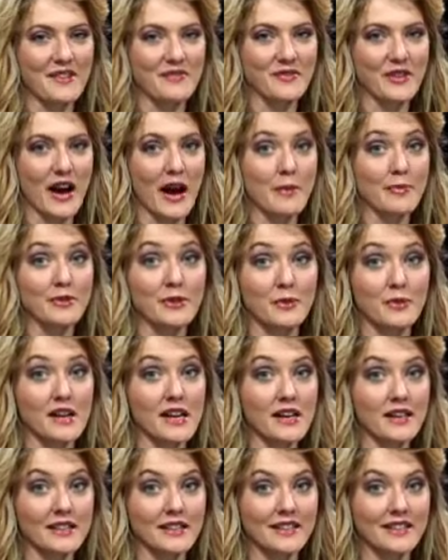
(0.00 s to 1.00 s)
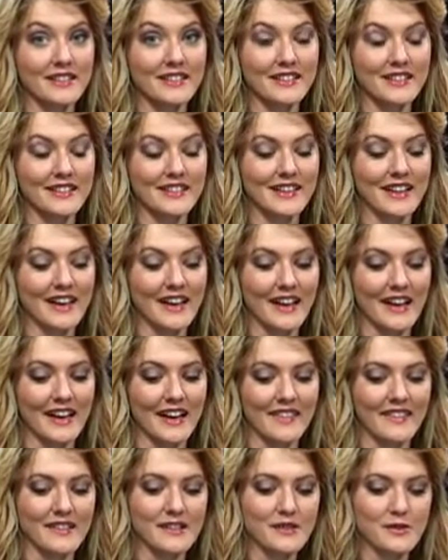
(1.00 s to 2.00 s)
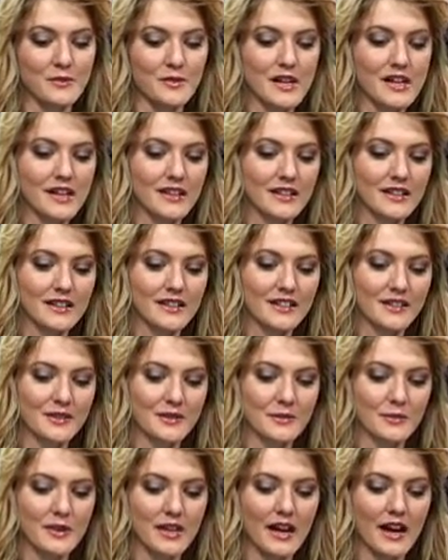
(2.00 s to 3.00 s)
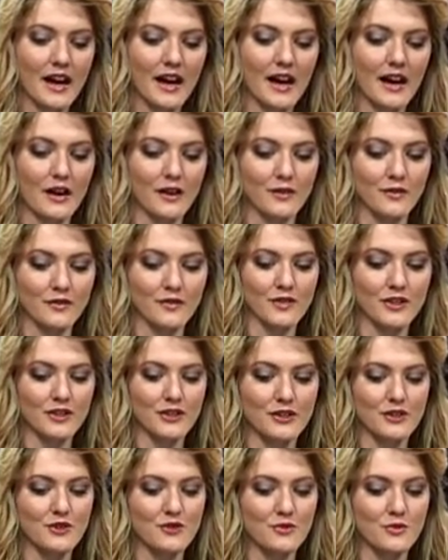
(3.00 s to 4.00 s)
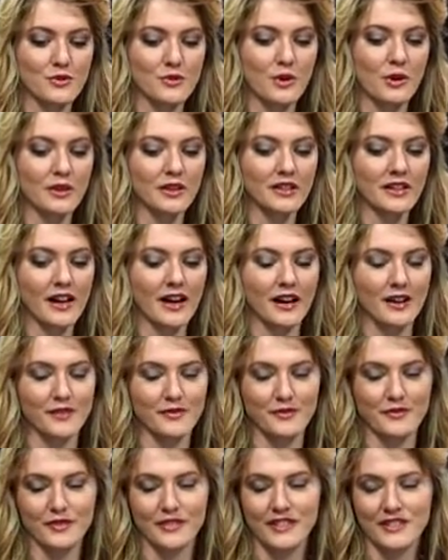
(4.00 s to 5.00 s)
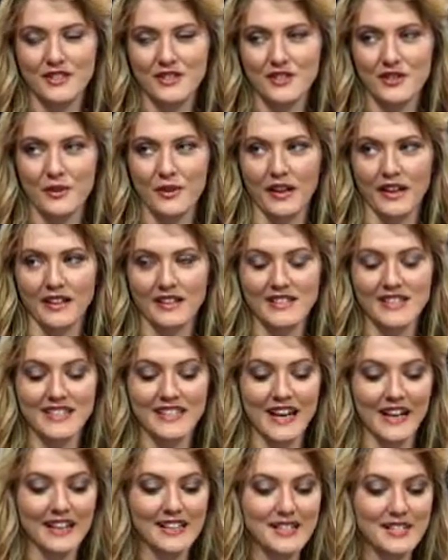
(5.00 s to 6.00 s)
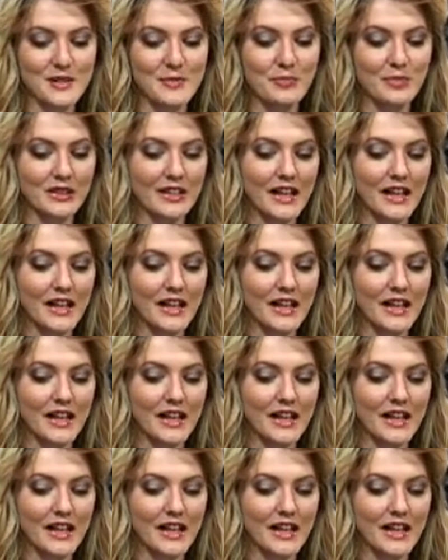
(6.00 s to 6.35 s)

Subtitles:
time for App of the Week. And this week, we have Drew Olanoff showing us Text